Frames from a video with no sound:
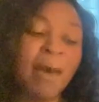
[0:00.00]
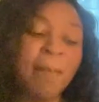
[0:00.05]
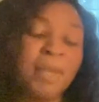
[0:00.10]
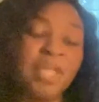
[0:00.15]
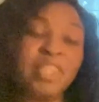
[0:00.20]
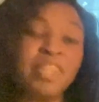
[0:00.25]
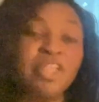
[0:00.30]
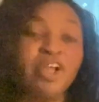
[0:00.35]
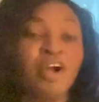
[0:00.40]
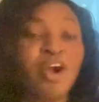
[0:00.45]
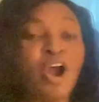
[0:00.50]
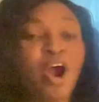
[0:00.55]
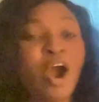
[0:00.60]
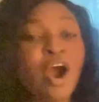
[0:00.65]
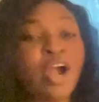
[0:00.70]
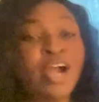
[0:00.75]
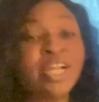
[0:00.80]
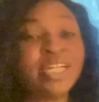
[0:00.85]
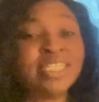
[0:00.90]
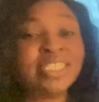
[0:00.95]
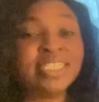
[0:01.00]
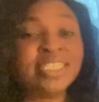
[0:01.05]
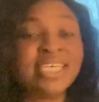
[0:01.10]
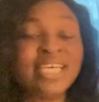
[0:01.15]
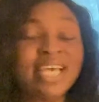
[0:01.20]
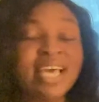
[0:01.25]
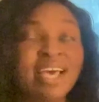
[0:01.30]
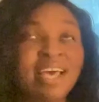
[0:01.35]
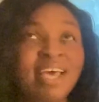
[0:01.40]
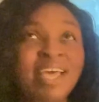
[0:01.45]
in their art
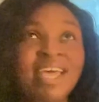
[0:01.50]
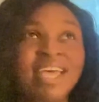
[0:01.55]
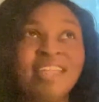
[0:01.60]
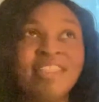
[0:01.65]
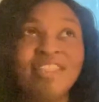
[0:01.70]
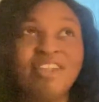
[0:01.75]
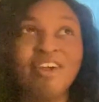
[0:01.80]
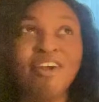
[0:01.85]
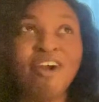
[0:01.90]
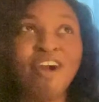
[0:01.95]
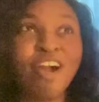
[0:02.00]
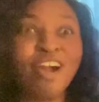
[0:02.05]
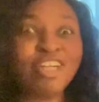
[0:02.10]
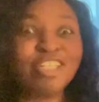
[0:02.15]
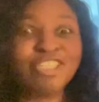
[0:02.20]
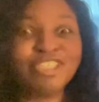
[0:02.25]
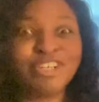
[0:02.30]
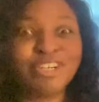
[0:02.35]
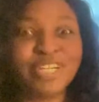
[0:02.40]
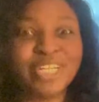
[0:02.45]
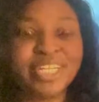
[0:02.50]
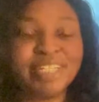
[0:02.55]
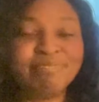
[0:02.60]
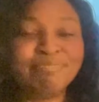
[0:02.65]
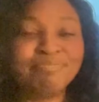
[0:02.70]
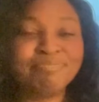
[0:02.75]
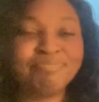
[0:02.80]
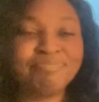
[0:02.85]
journey.